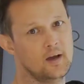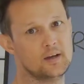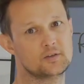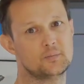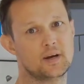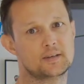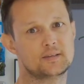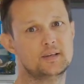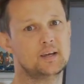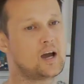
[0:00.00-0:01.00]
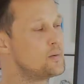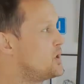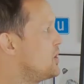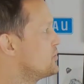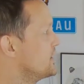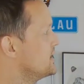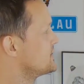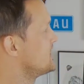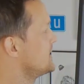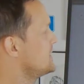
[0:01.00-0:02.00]
As you might see, I'm already
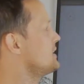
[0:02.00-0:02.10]
signed